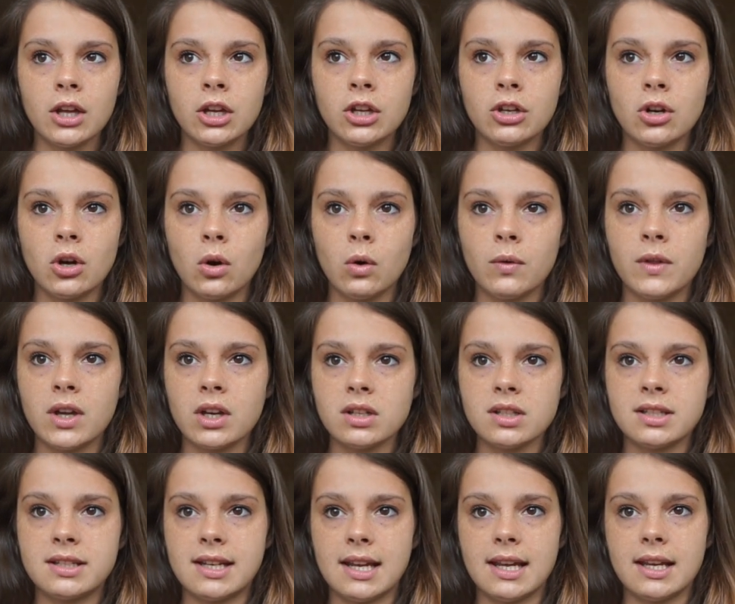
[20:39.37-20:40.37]
You know,
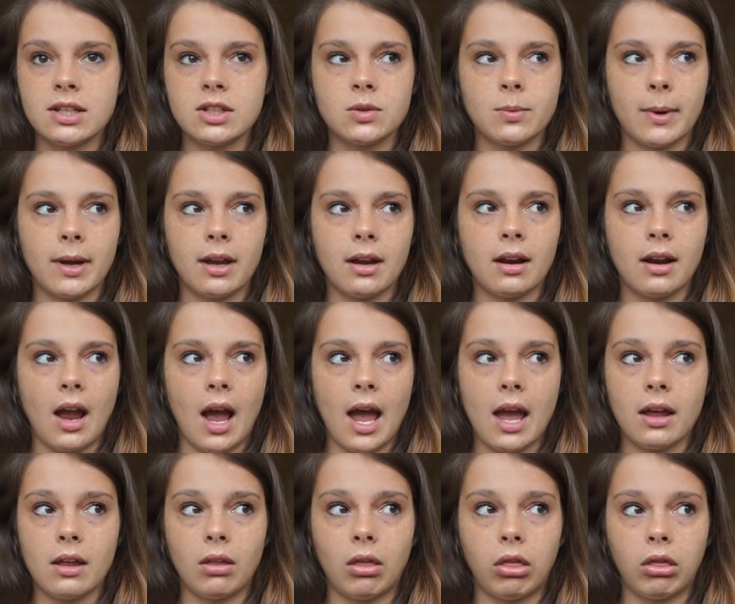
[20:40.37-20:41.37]
there's days where
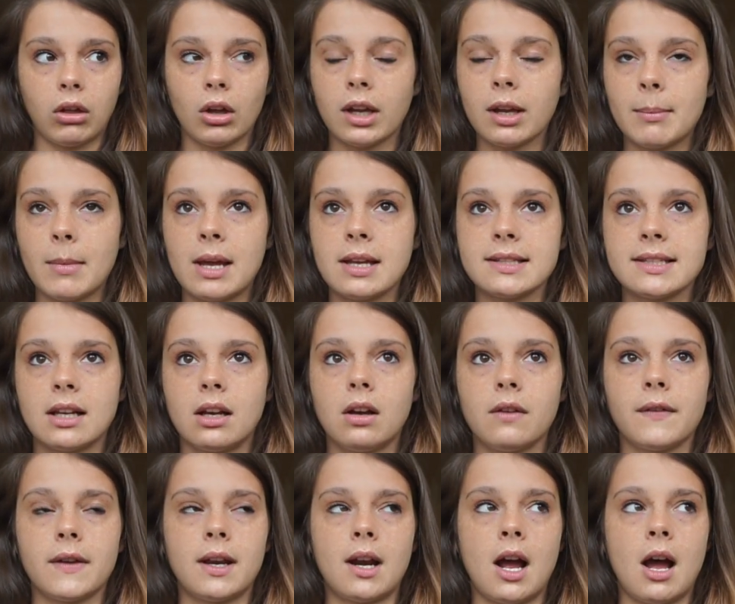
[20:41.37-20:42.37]
I look at
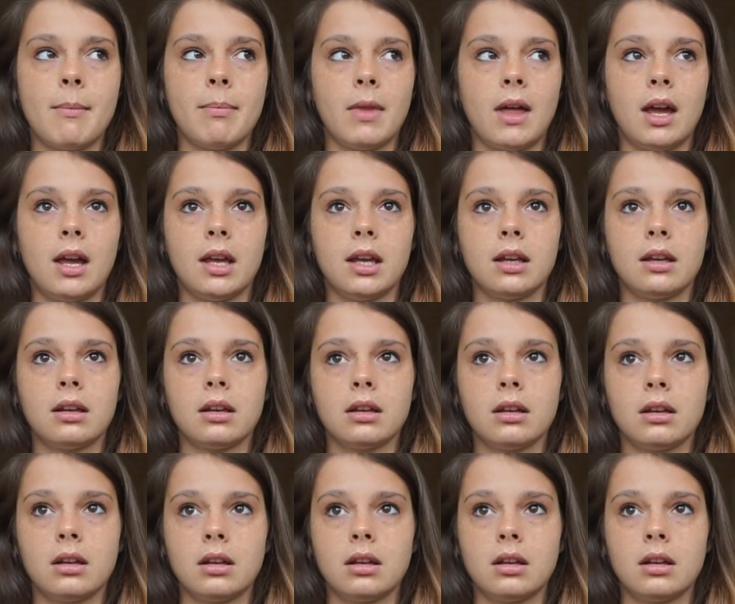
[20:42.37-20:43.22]
myself and I'm like,